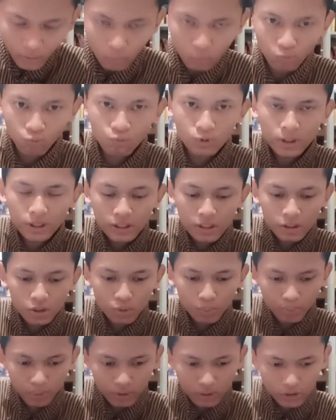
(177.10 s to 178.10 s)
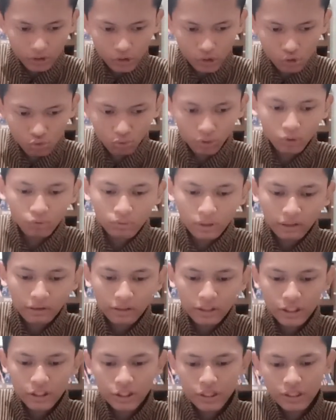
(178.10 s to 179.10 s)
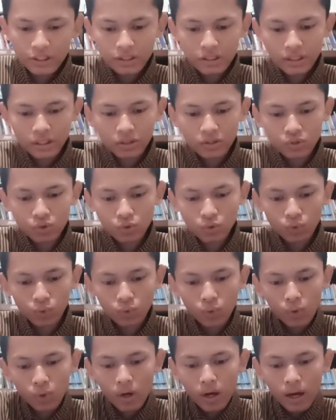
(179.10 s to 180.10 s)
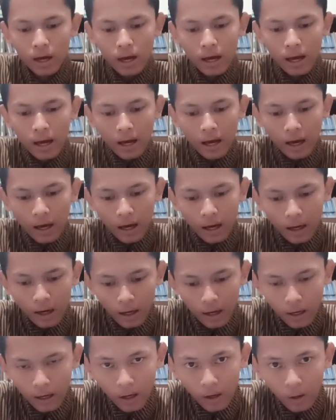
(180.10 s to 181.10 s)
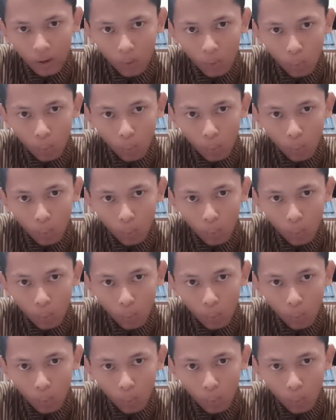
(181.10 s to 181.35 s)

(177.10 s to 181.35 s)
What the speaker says: we need to put strict regulations into uh,